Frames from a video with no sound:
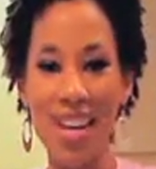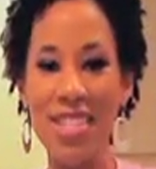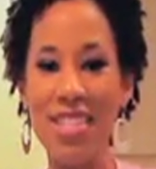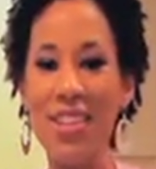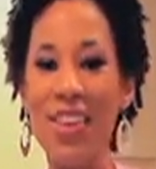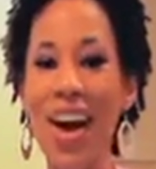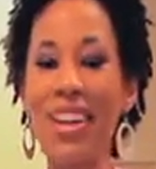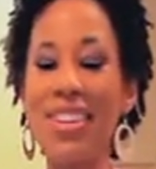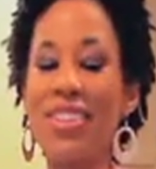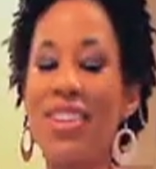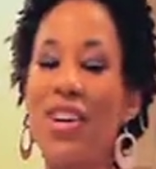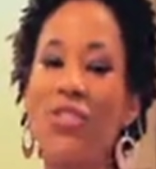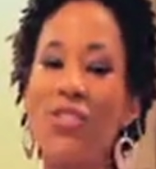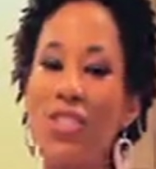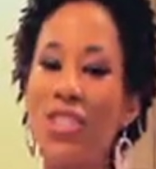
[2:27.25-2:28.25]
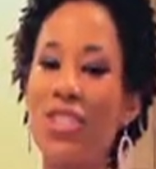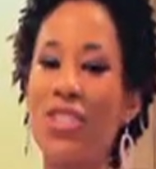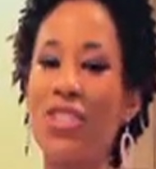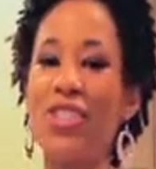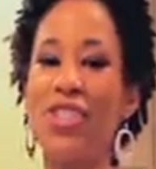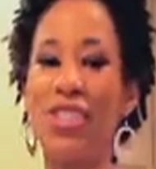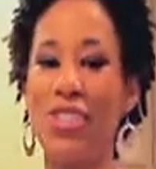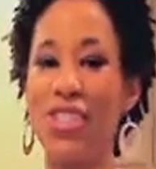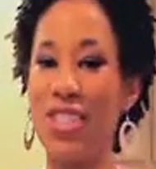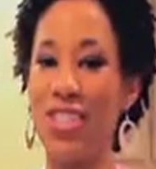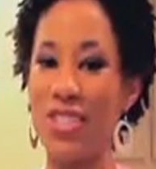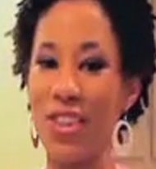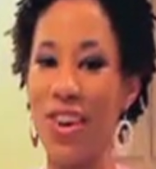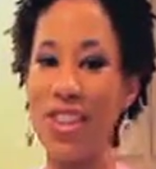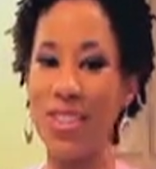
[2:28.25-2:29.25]
So I know for sure you'll
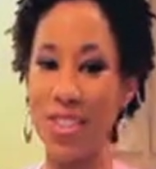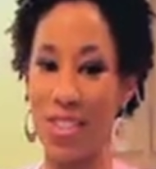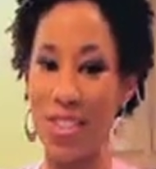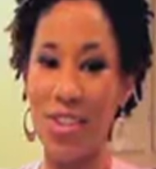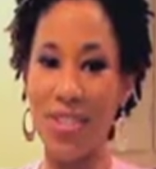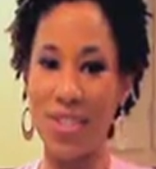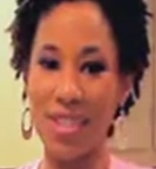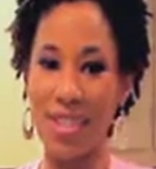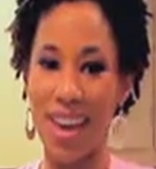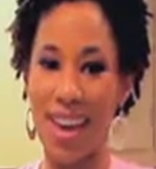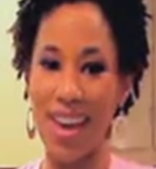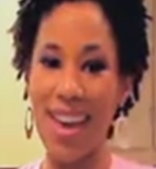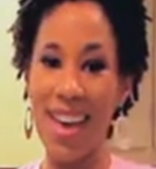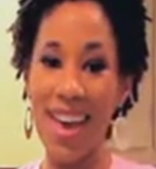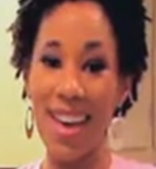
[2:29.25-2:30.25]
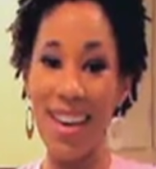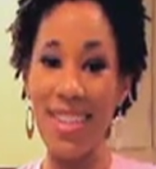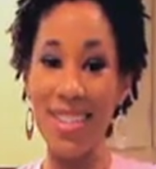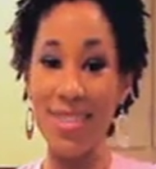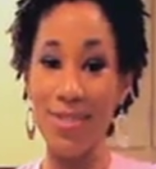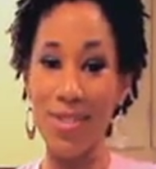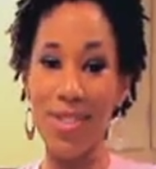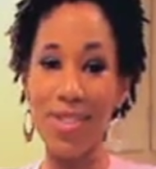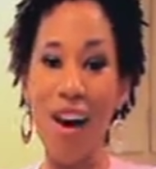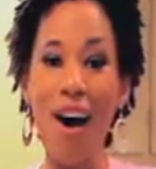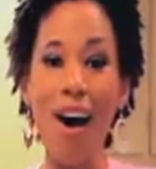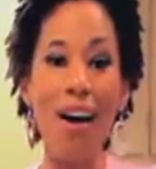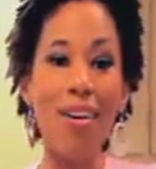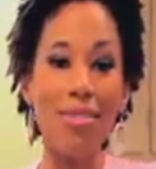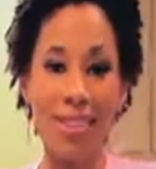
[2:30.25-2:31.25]
enjoy the show today. And as with
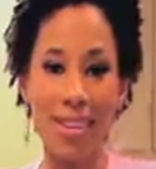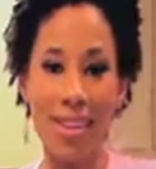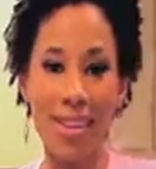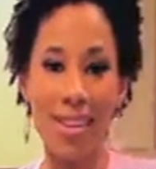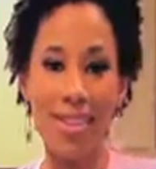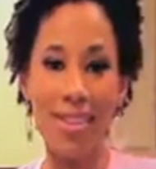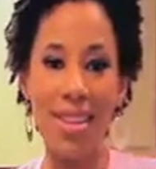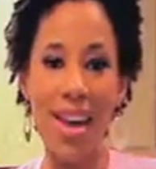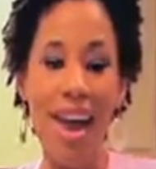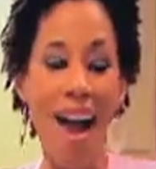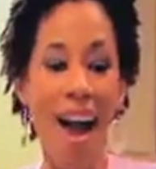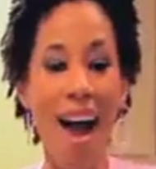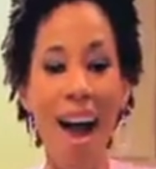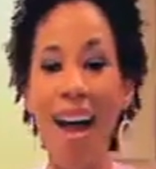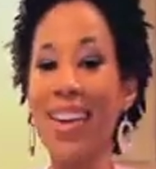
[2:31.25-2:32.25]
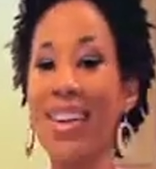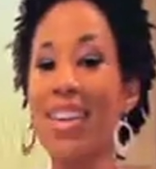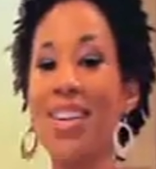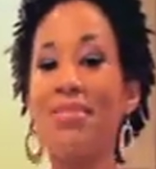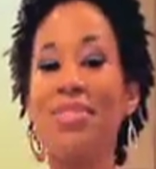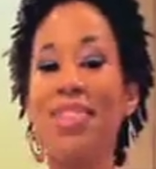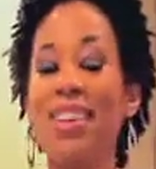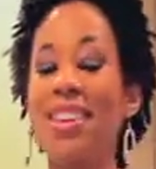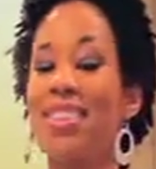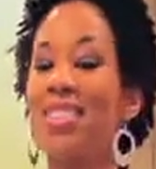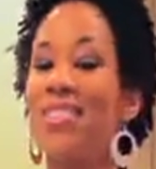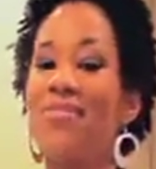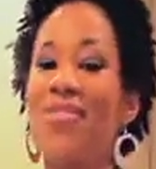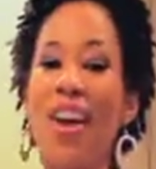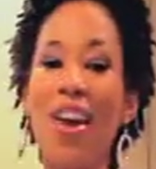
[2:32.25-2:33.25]
all things, I keep
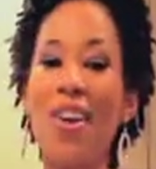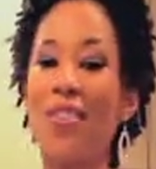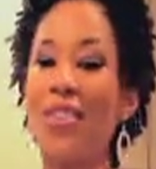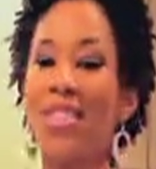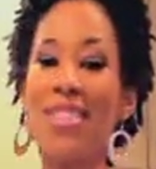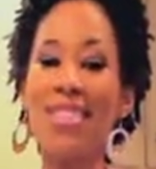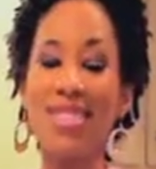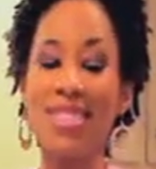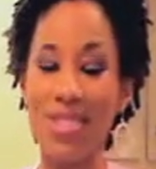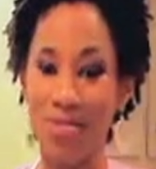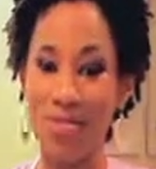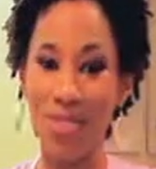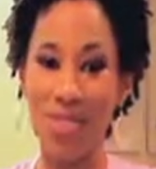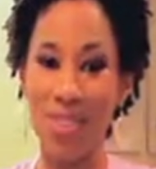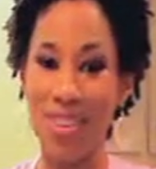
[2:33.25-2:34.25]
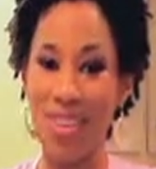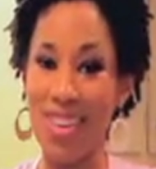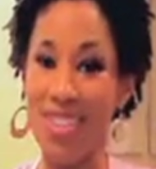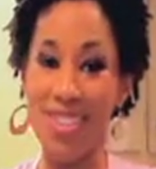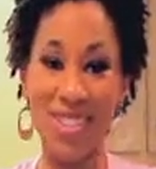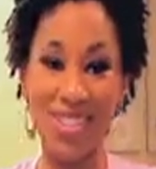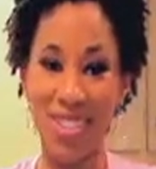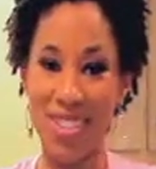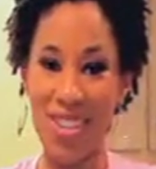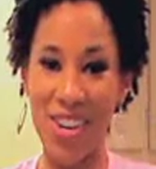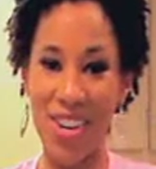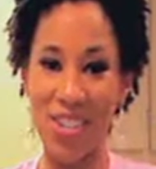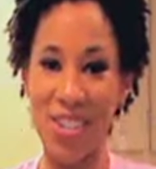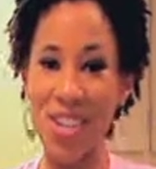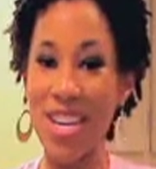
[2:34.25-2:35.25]
things very simple on this
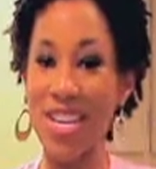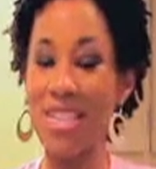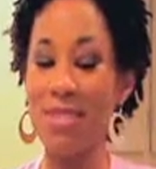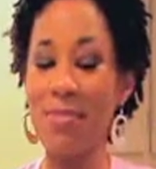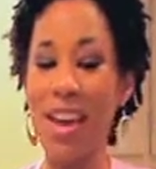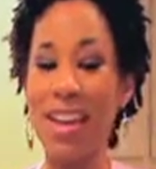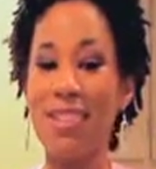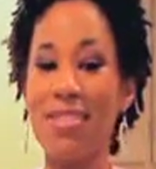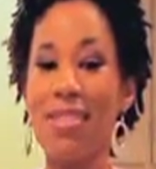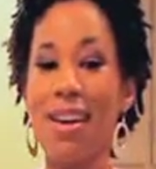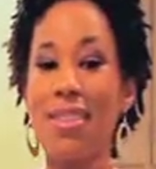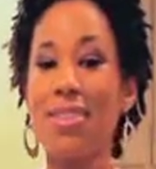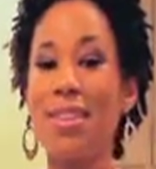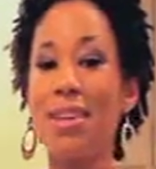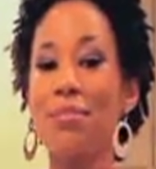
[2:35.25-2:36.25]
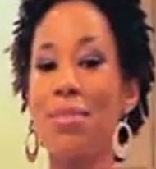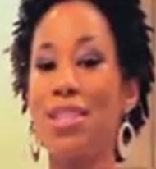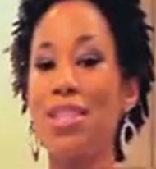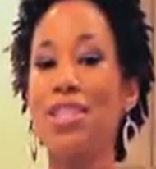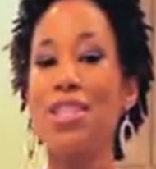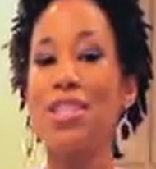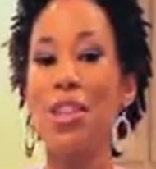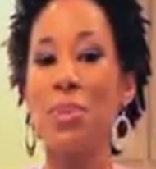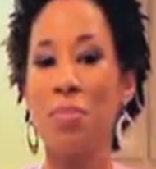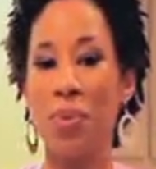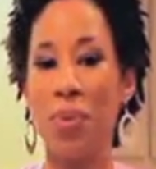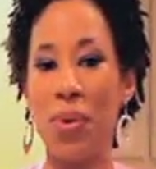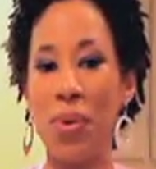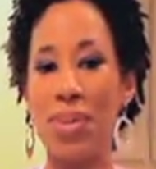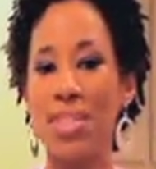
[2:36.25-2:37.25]
show. You expect nothing but
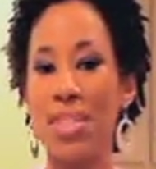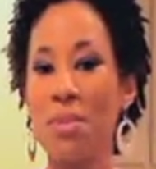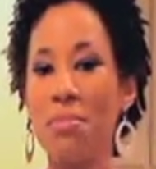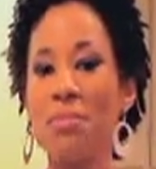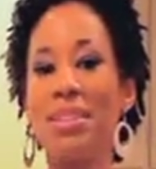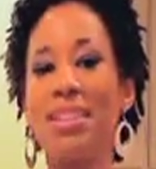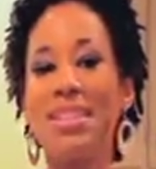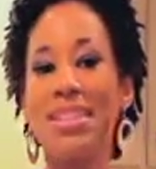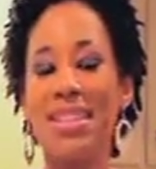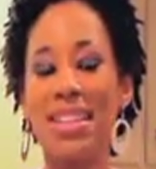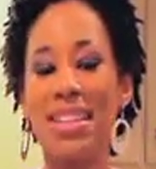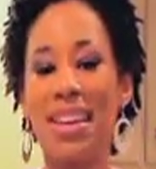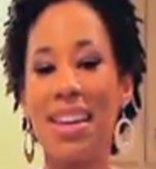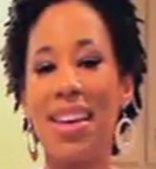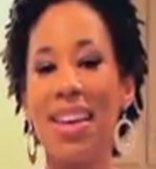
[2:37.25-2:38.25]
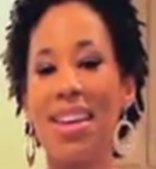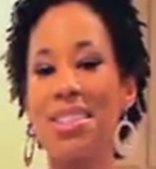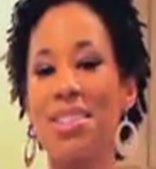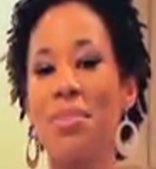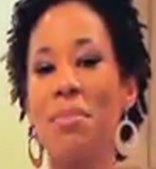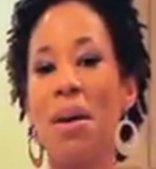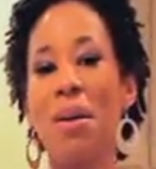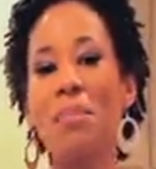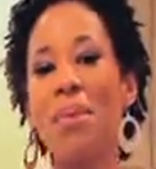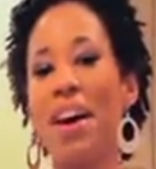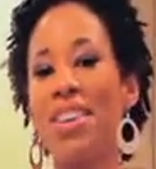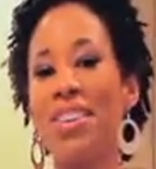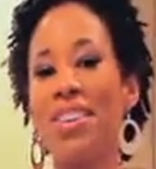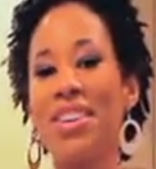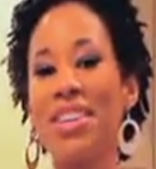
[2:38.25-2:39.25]
simplicity. So my
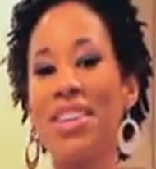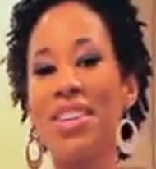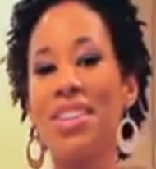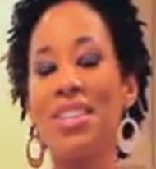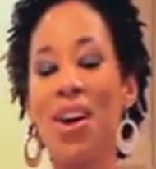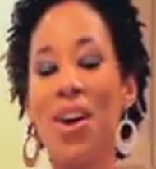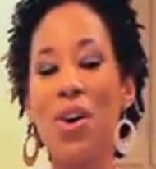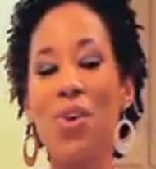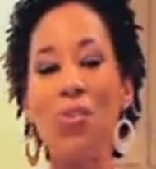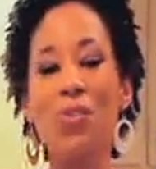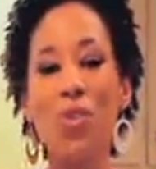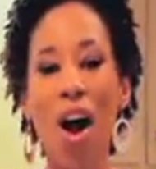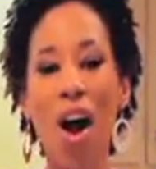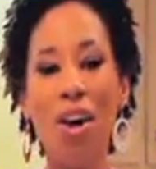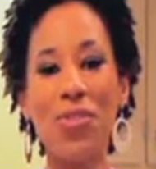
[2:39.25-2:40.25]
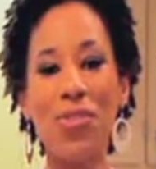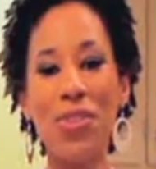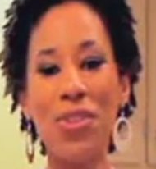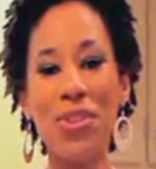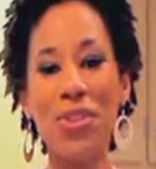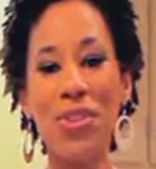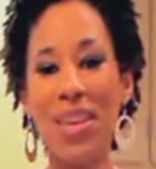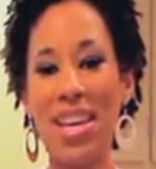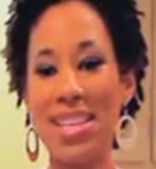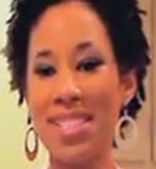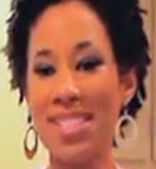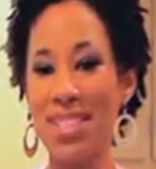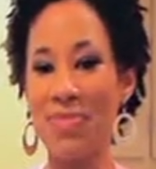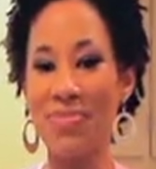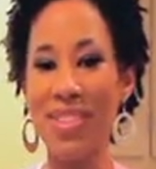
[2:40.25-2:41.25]
motto is raw food and
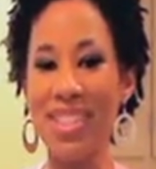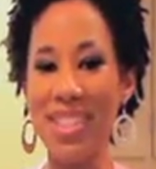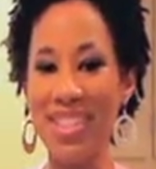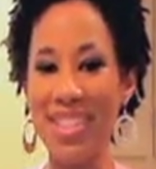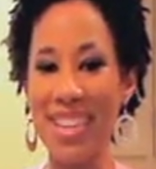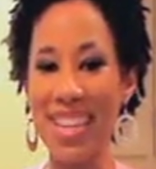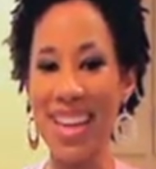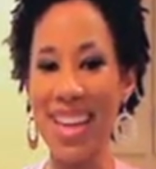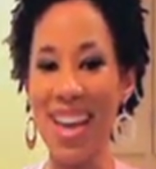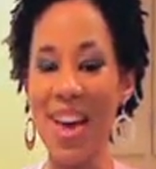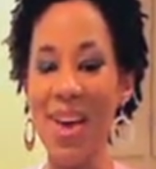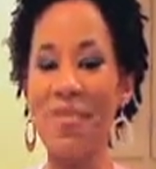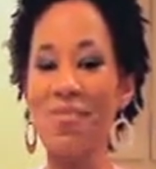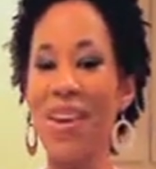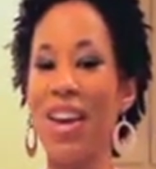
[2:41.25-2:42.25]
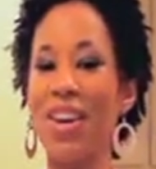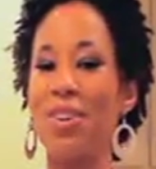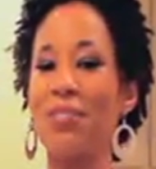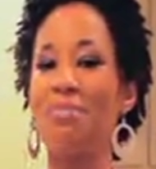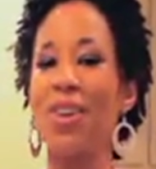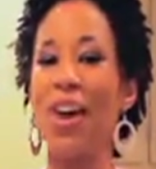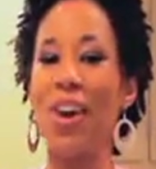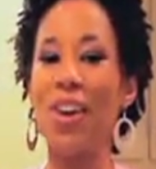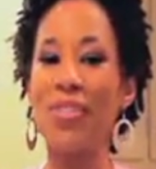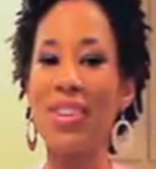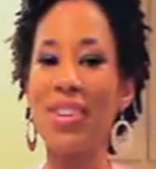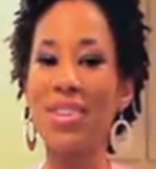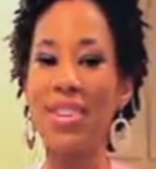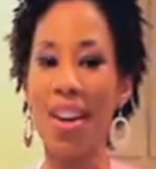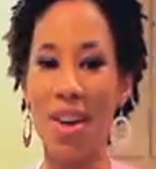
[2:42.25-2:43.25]
simplicity make a
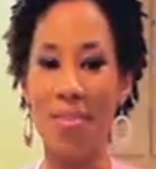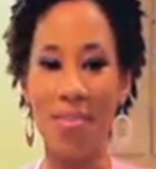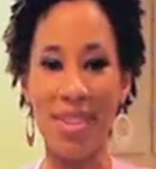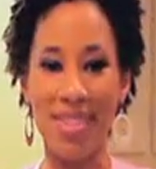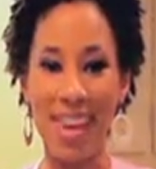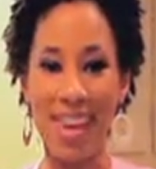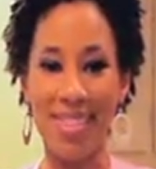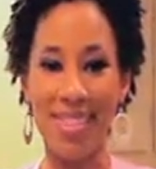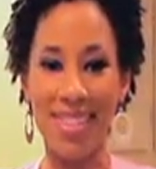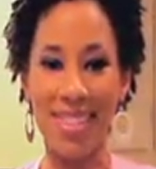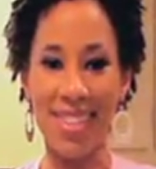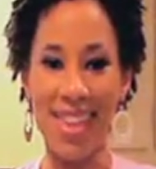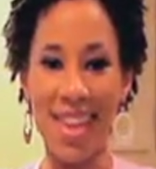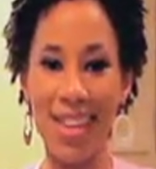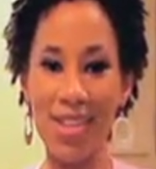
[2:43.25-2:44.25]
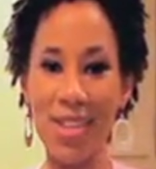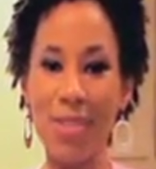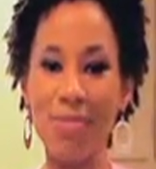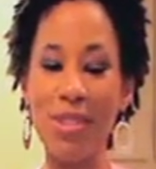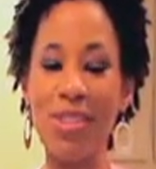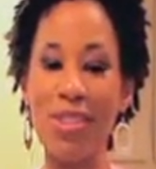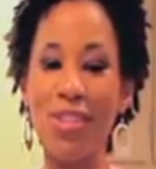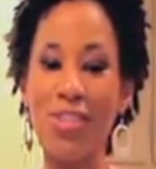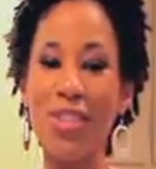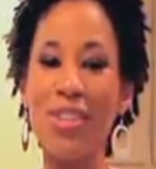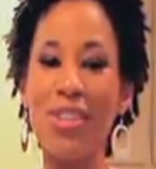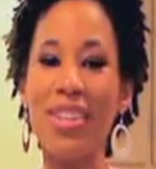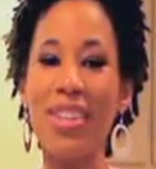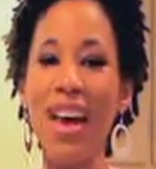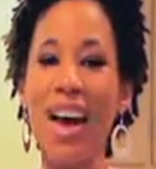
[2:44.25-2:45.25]
perfect combination. So be sure to
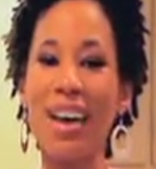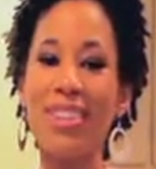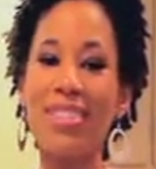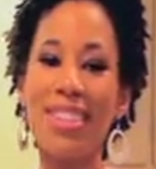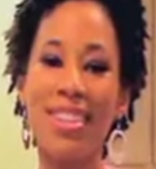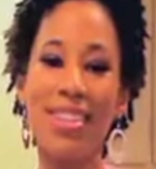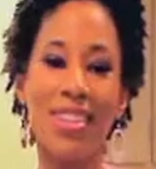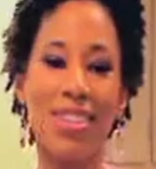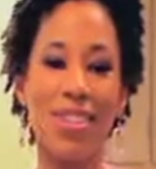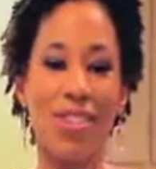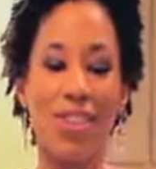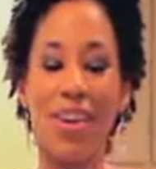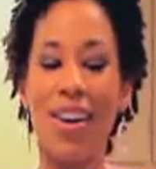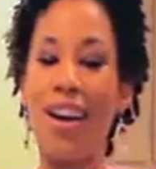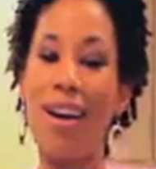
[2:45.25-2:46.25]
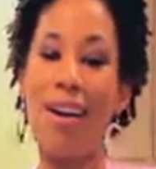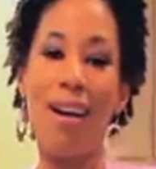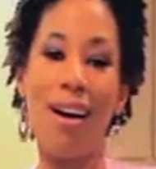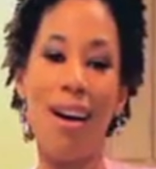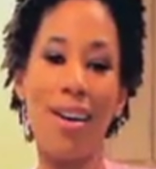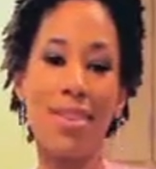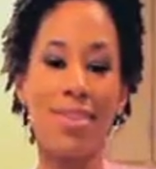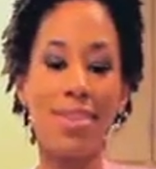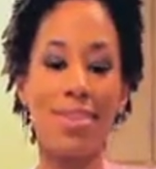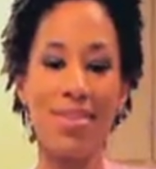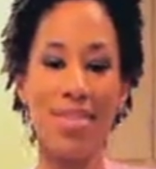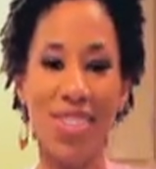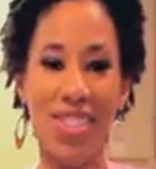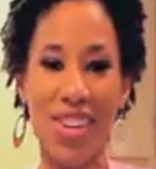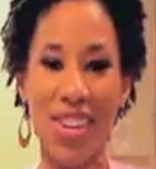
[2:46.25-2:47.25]
relax and enjoy our
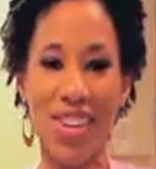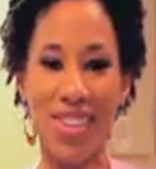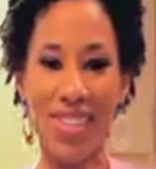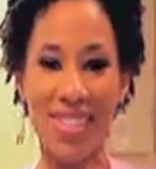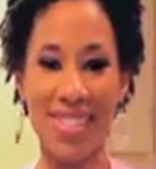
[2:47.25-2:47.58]
awesome show.